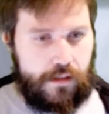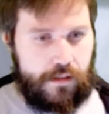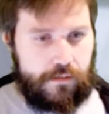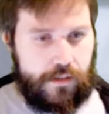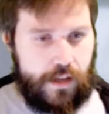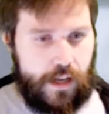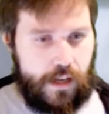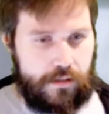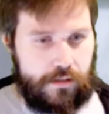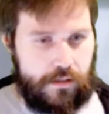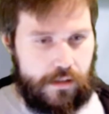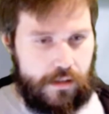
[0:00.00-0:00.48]

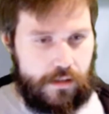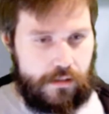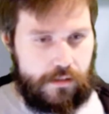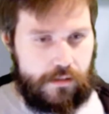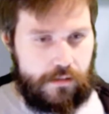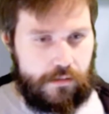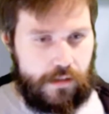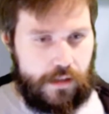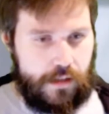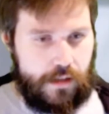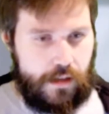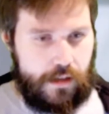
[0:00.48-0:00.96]

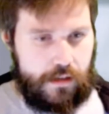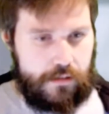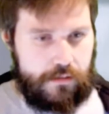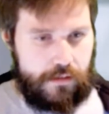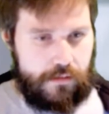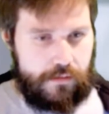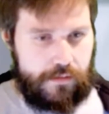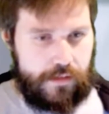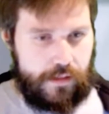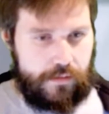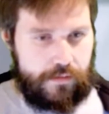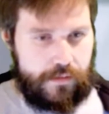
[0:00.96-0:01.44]
founded
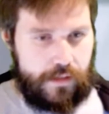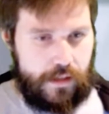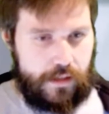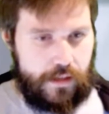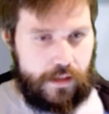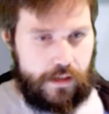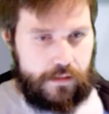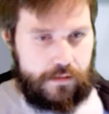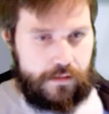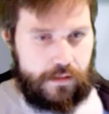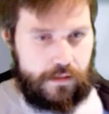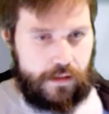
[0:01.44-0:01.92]
150
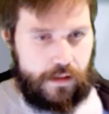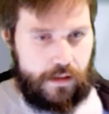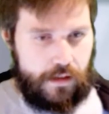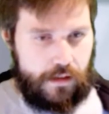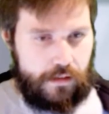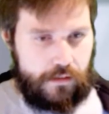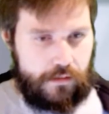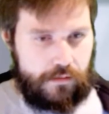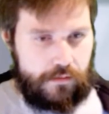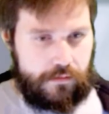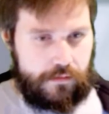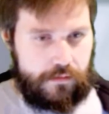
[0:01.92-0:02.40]
years
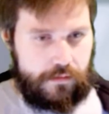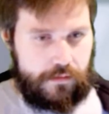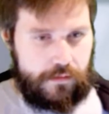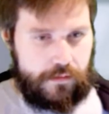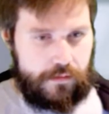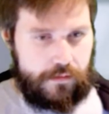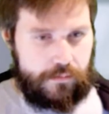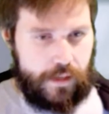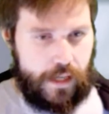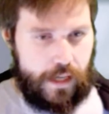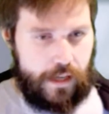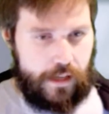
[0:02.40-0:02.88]
ago
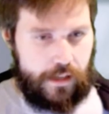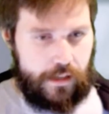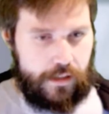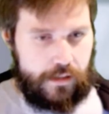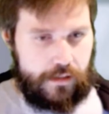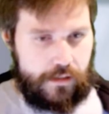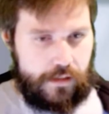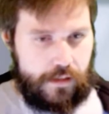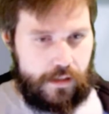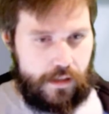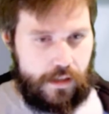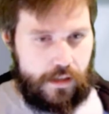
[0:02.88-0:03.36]
by
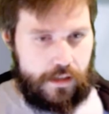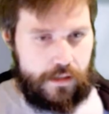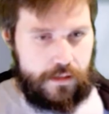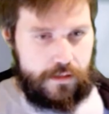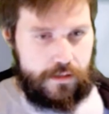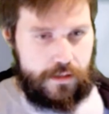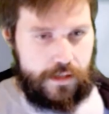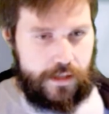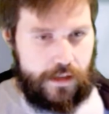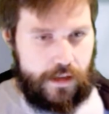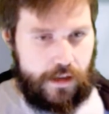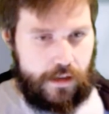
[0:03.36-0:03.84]

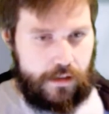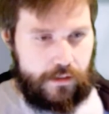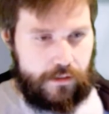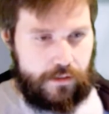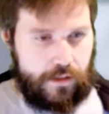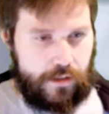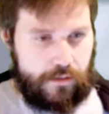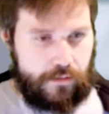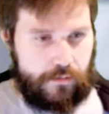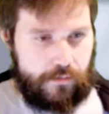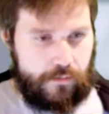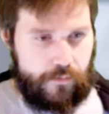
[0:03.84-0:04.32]

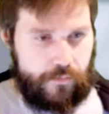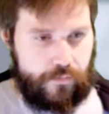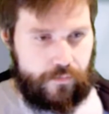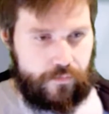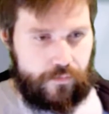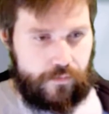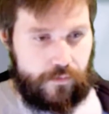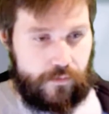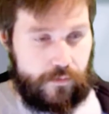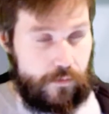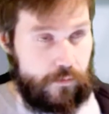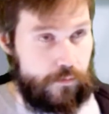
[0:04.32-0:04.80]
Jonathan
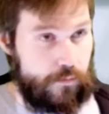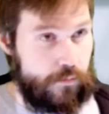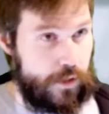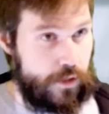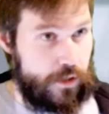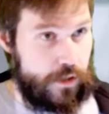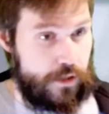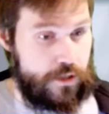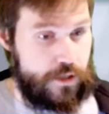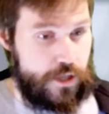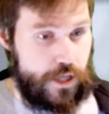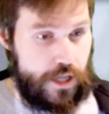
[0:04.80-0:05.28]

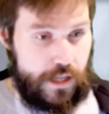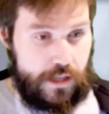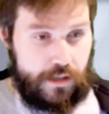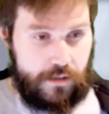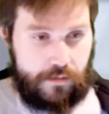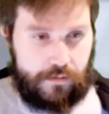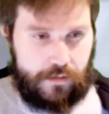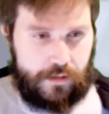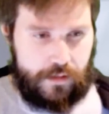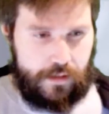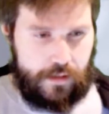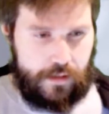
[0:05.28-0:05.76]
with the G.